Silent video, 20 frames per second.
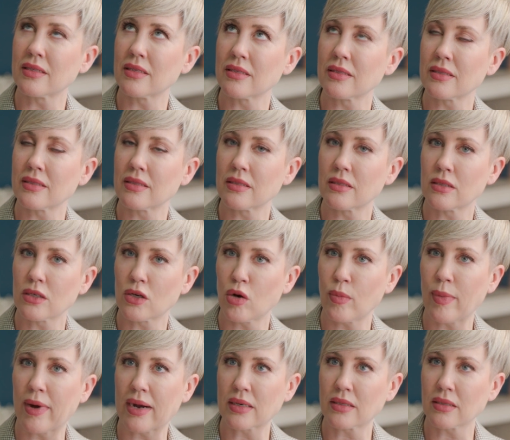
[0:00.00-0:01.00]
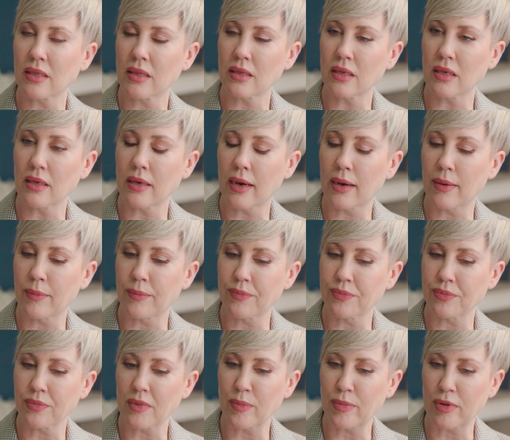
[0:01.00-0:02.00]
this to go back to the
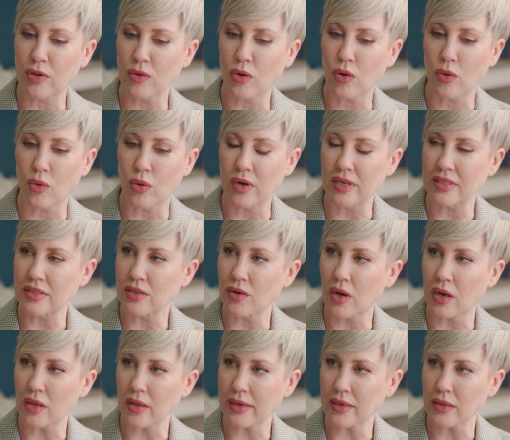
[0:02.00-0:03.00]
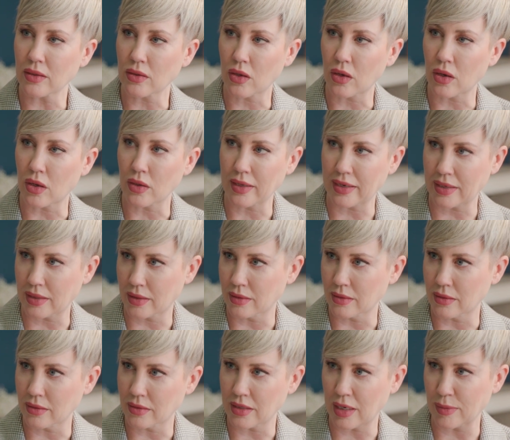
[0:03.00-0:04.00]
umbilical cord? Is there not like a
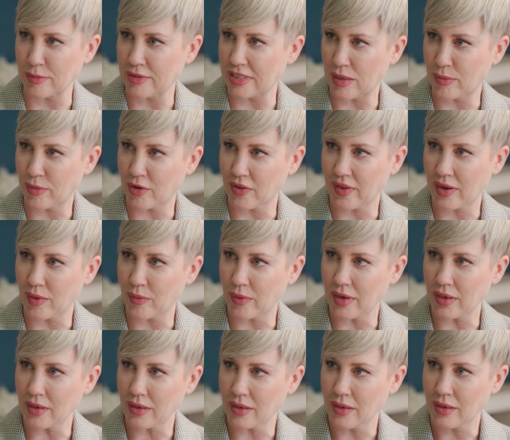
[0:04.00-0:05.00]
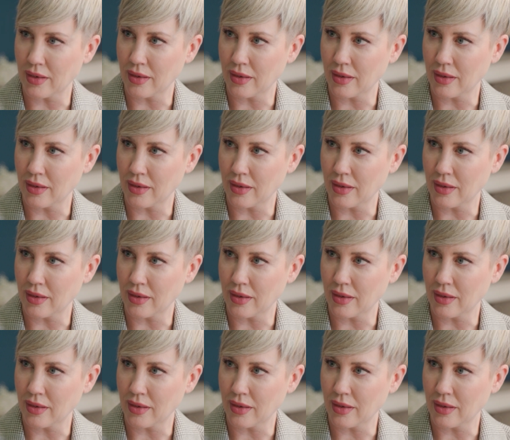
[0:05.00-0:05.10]
timestamp on that one?